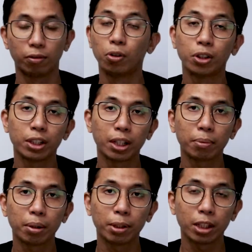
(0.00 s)
40
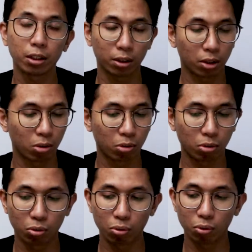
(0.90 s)
centimeters or
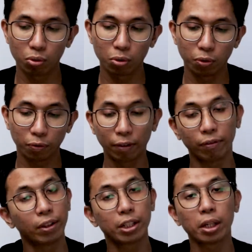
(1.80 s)

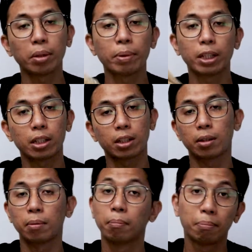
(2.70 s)
50
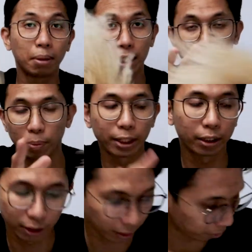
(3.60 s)
centimeters plus
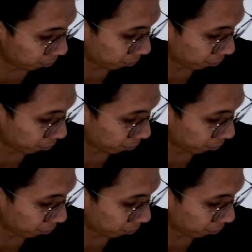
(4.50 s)
minus.